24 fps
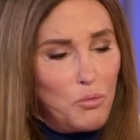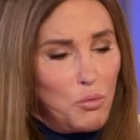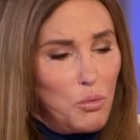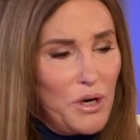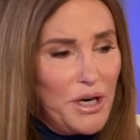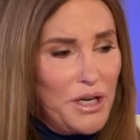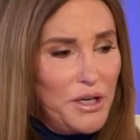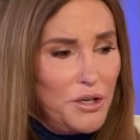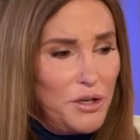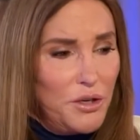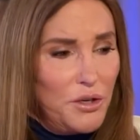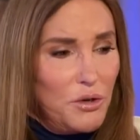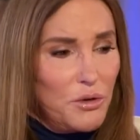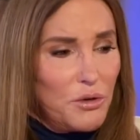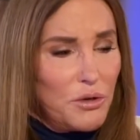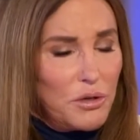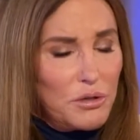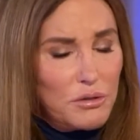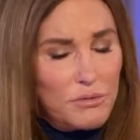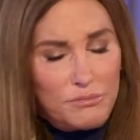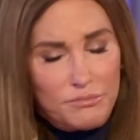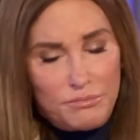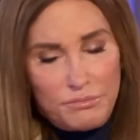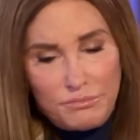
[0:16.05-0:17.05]
When
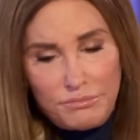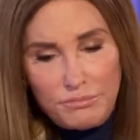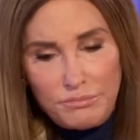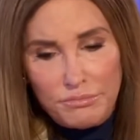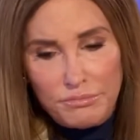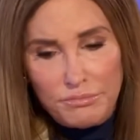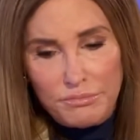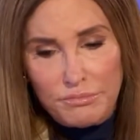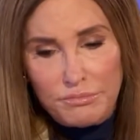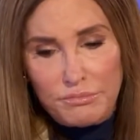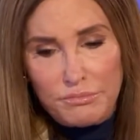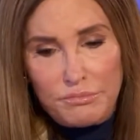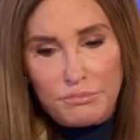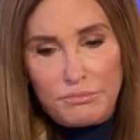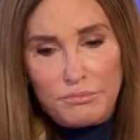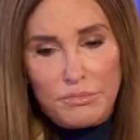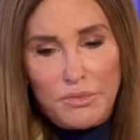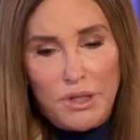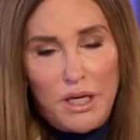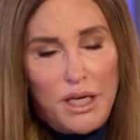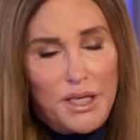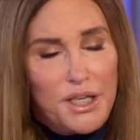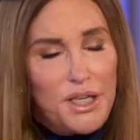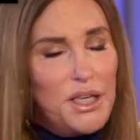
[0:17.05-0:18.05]
you
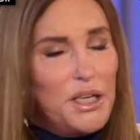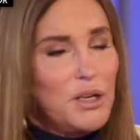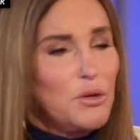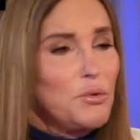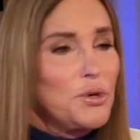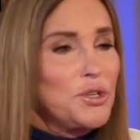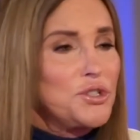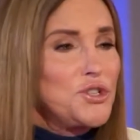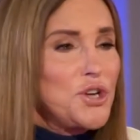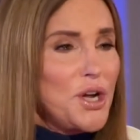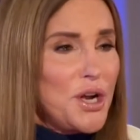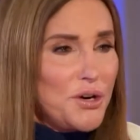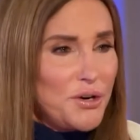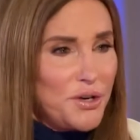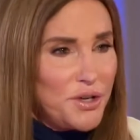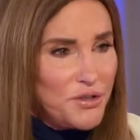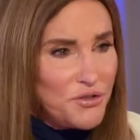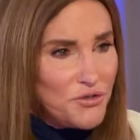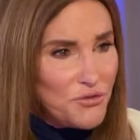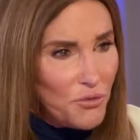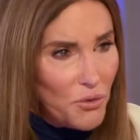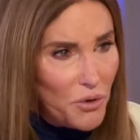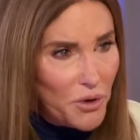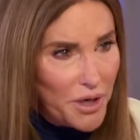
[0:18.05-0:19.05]
deal with gender
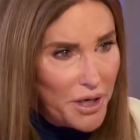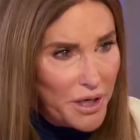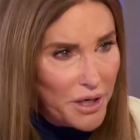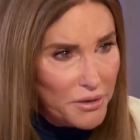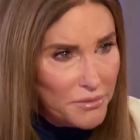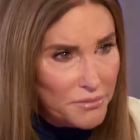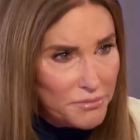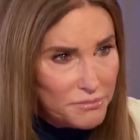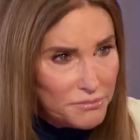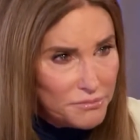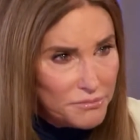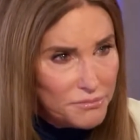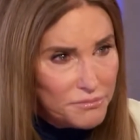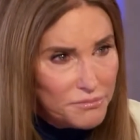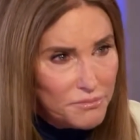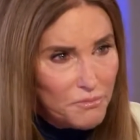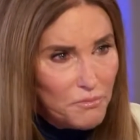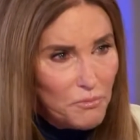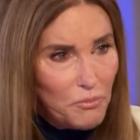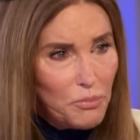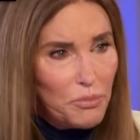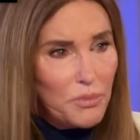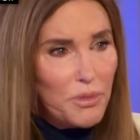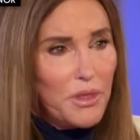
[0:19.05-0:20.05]
dysphoria,
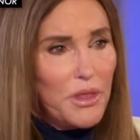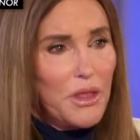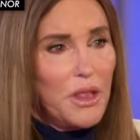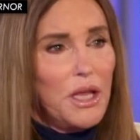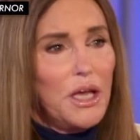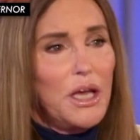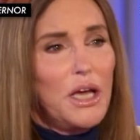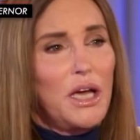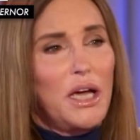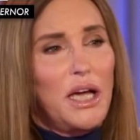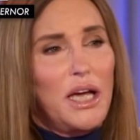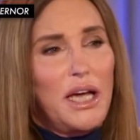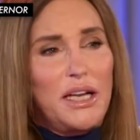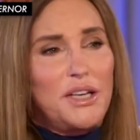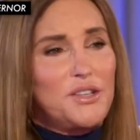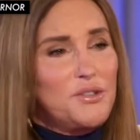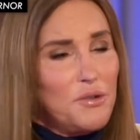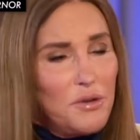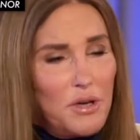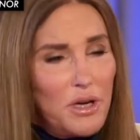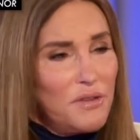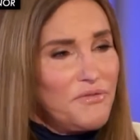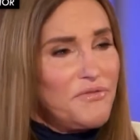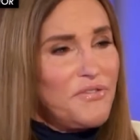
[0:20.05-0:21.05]
it
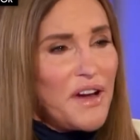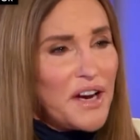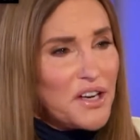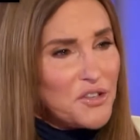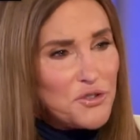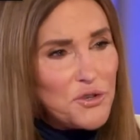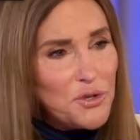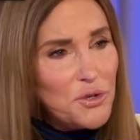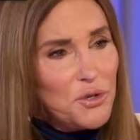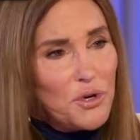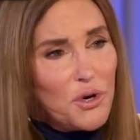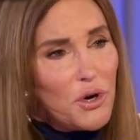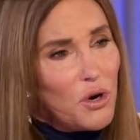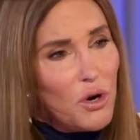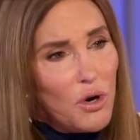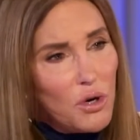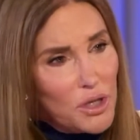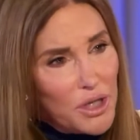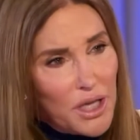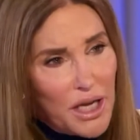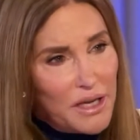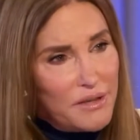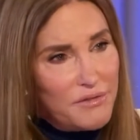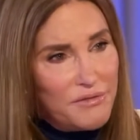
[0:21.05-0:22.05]
affects you your
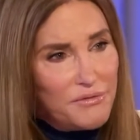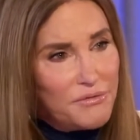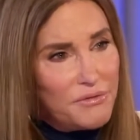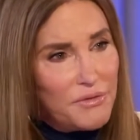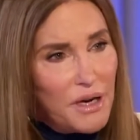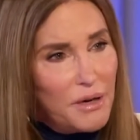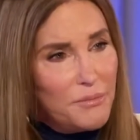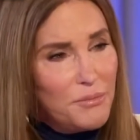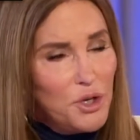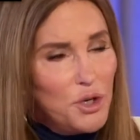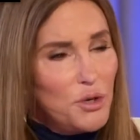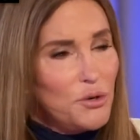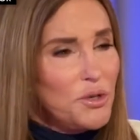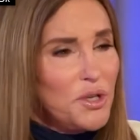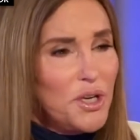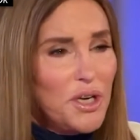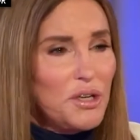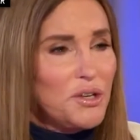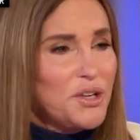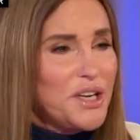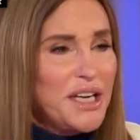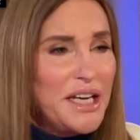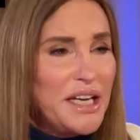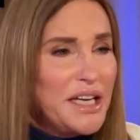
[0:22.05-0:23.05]
whole life. I mean, you're a
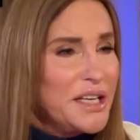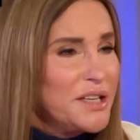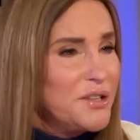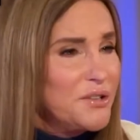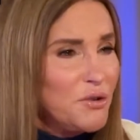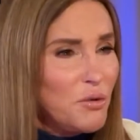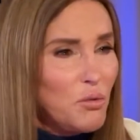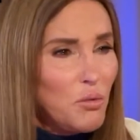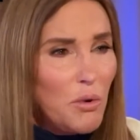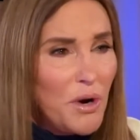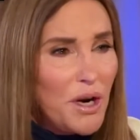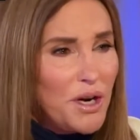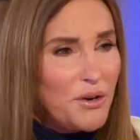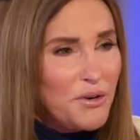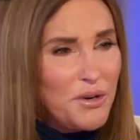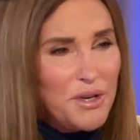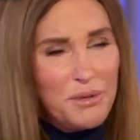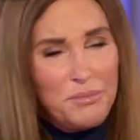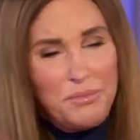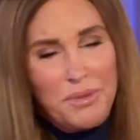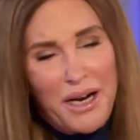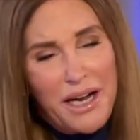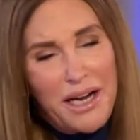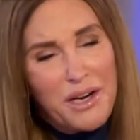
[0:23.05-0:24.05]
little kid, you're
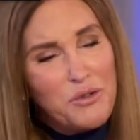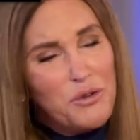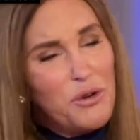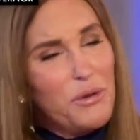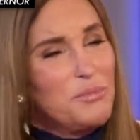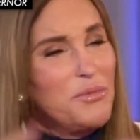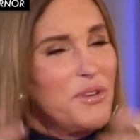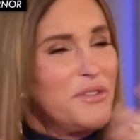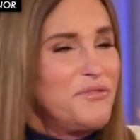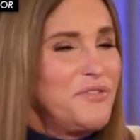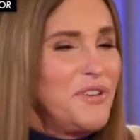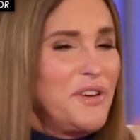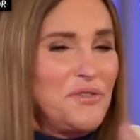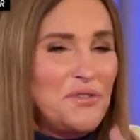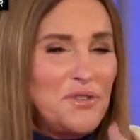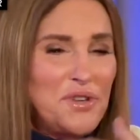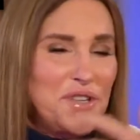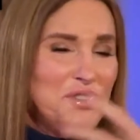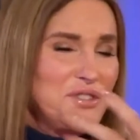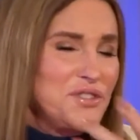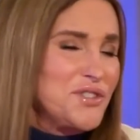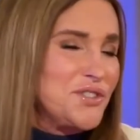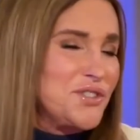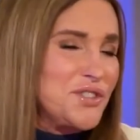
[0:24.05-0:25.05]
wondering, but I grew up in the
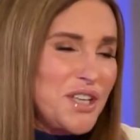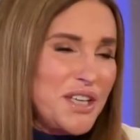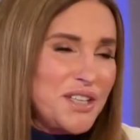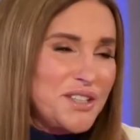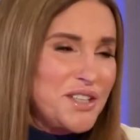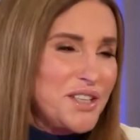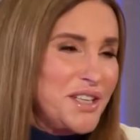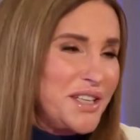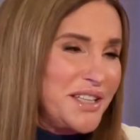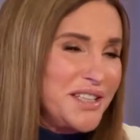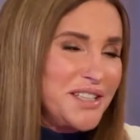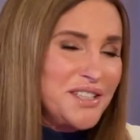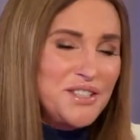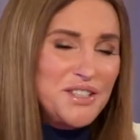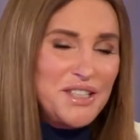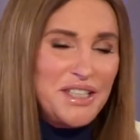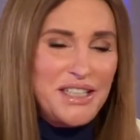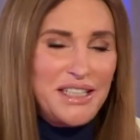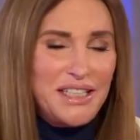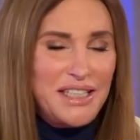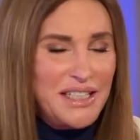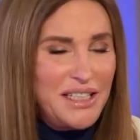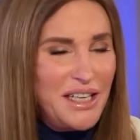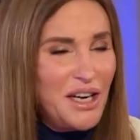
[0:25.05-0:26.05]
50s and 60s,
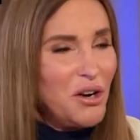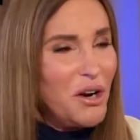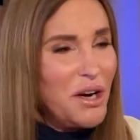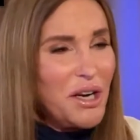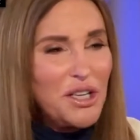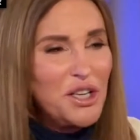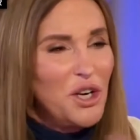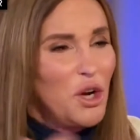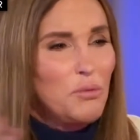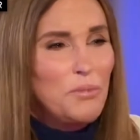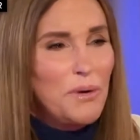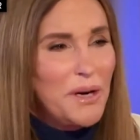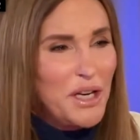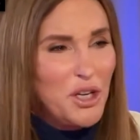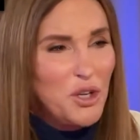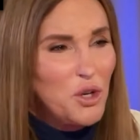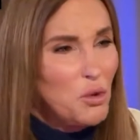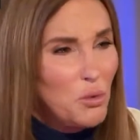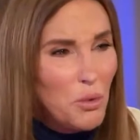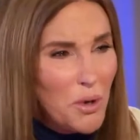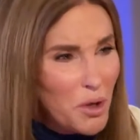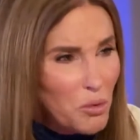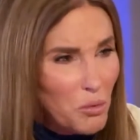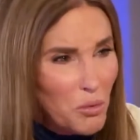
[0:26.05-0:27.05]
and, you know, nobody
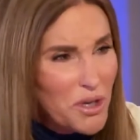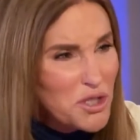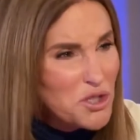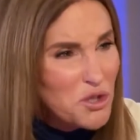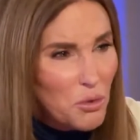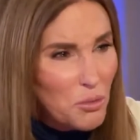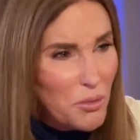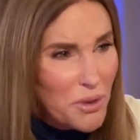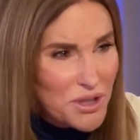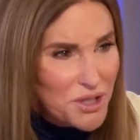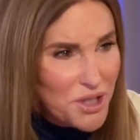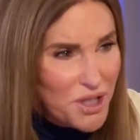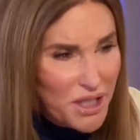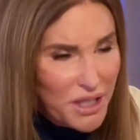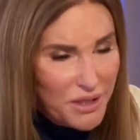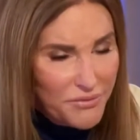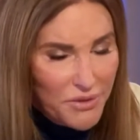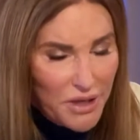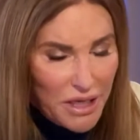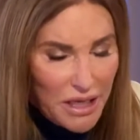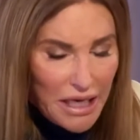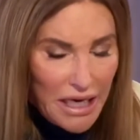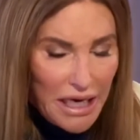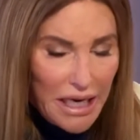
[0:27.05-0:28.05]
knew what it was. It wasn't
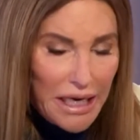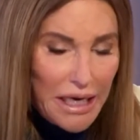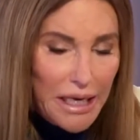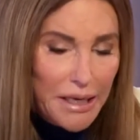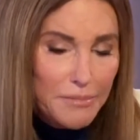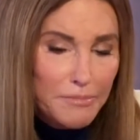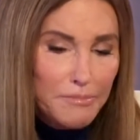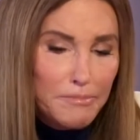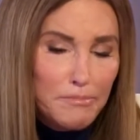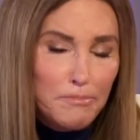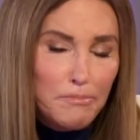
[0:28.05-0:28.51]
even a name.